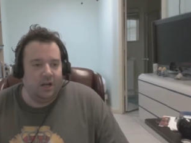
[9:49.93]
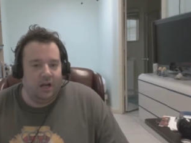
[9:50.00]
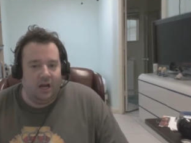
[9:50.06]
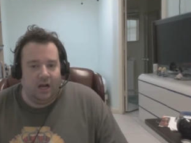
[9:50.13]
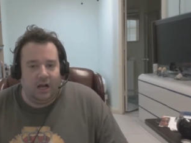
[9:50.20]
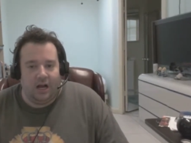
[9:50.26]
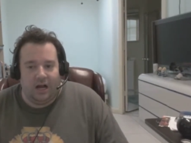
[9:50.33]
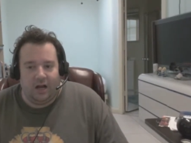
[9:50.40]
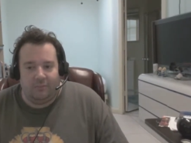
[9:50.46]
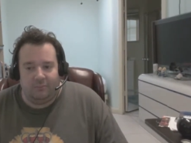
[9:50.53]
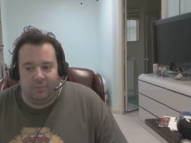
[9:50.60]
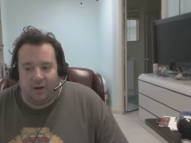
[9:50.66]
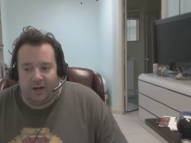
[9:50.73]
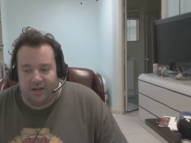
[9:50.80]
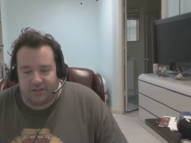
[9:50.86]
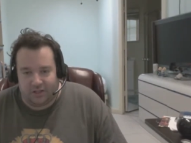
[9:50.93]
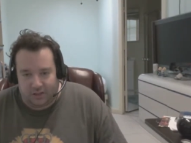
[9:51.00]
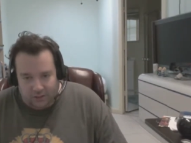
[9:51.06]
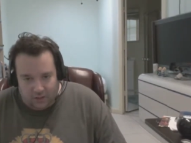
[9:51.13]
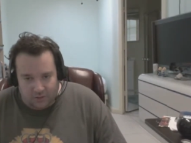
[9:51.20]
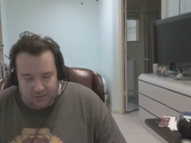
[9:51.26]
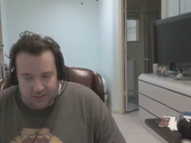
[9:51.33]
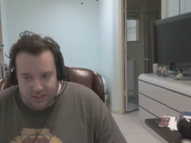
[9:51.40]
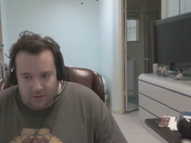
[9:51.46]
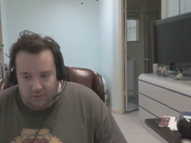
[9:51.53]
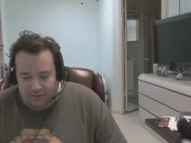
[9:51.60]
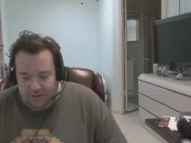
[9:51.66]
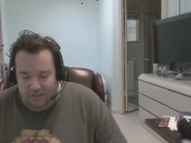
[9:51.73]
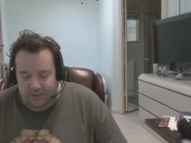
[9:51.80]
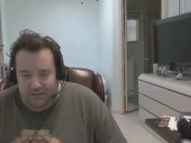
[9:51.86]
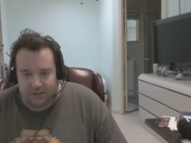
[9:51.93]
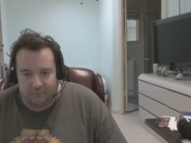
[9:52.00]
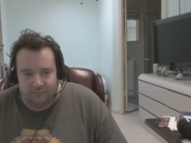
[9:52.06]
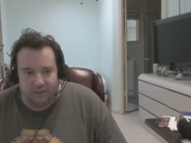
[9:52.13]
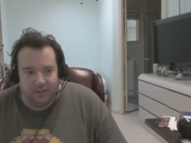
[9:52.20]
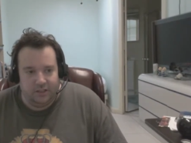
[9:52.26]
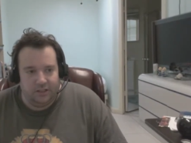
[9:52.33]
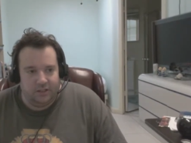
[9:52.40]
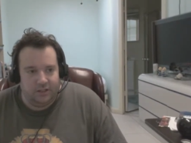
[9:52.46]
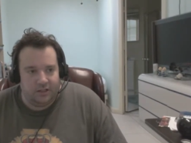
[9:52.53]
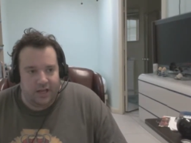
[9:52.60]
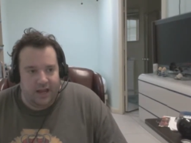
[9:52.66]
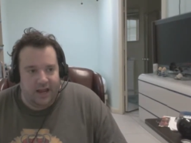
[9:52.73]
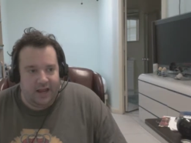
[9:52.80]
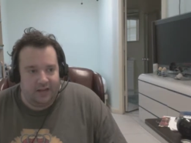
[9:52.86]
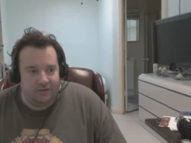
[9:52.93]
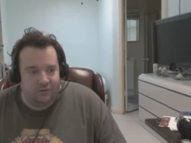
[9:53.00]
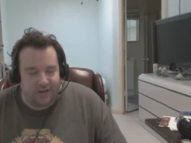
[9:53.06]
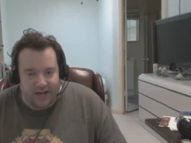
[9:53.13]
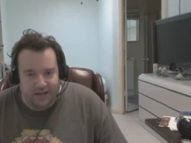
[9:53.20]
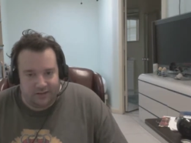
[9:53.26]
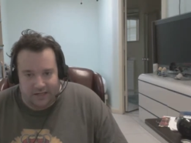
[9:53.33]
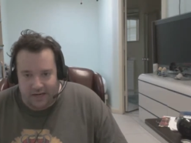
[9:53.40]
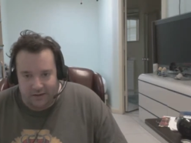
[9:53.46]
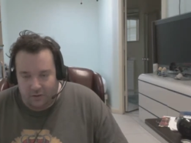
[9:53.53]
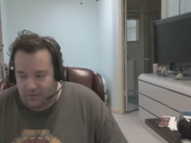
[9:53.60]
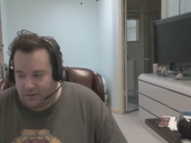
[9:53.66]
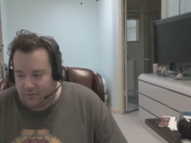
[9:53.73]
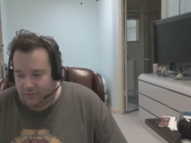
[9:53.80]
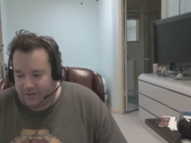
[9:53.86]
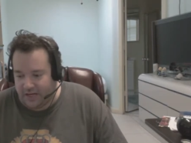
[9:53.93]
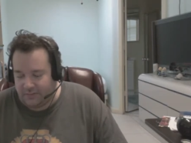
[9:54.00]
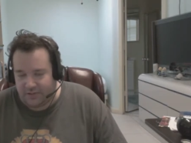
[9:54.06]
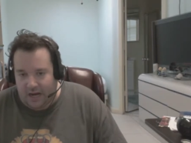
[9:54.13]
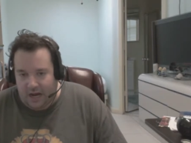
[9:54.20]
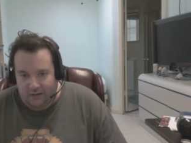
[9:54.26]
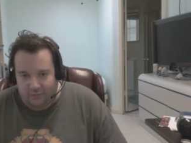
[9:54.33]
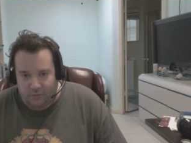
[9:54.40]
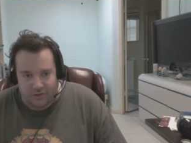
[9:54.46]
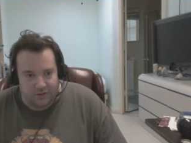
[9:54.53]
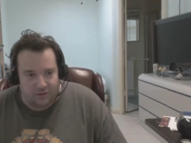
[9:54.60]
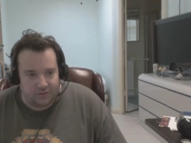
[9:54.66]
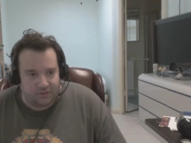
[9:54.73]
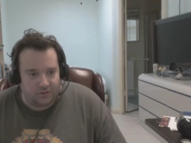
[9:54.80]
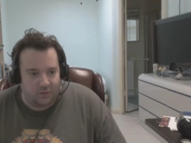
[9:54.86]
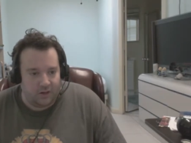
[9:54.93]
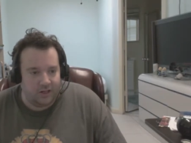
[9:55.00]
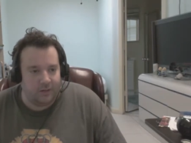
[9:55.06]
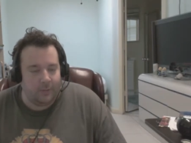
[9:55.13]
But it's a closed ecosystem, and you can't take those games out of Windows Store.